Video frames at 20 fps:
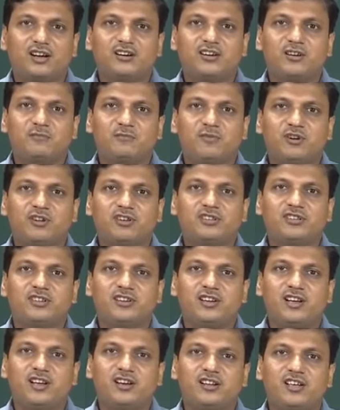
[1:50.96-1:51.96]

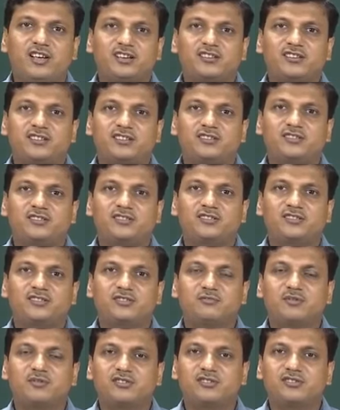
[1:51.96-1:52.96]
temperature, and x axis
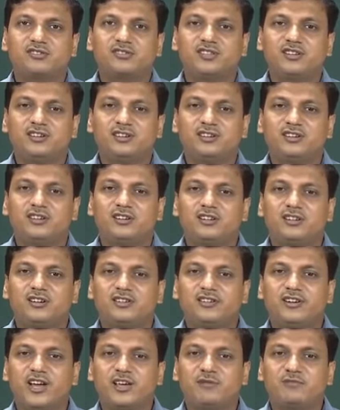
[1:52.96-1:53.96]
represents the
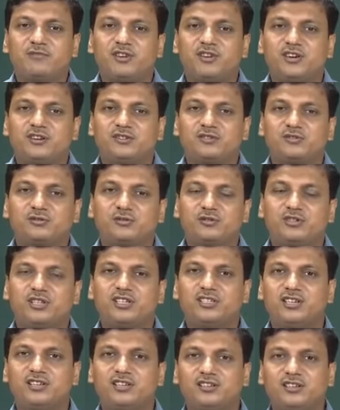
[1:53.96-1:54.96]
time here. So,
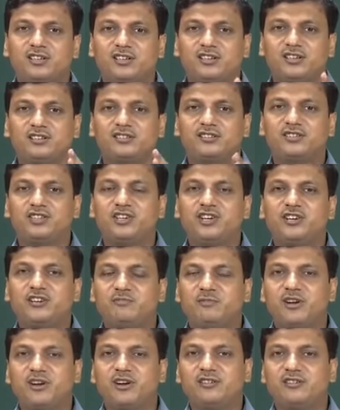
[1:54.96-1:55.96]
these are the three
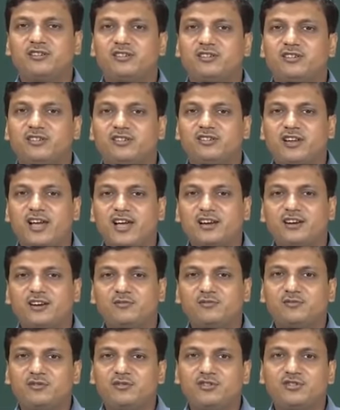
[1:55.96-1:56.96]
different
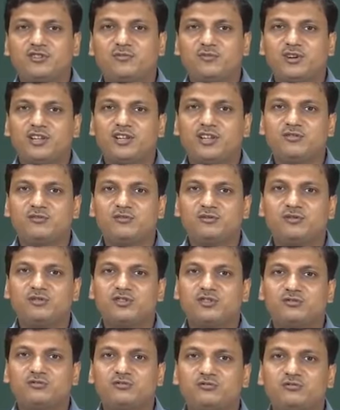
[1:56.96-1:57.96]
diagram we normally
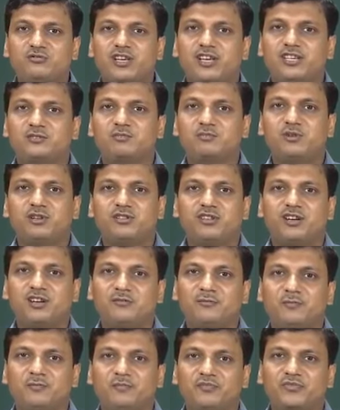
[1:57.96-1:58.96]
use to explain
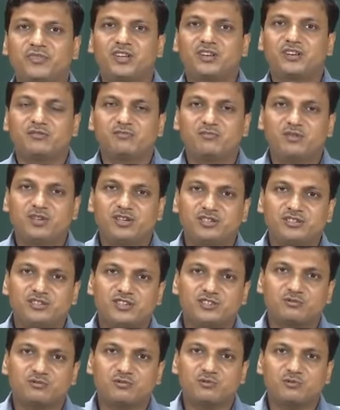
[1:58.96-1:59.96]
the phase
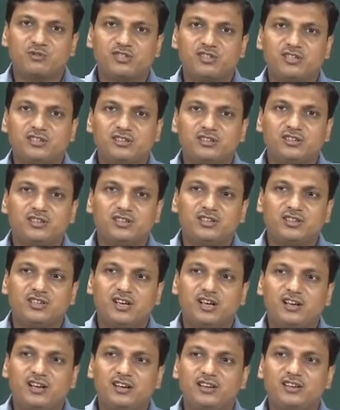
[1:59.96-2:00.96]
transformation,
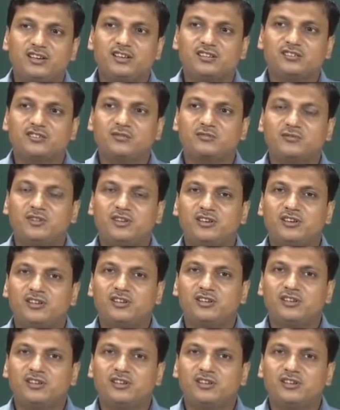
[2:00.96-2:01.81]
and in case of the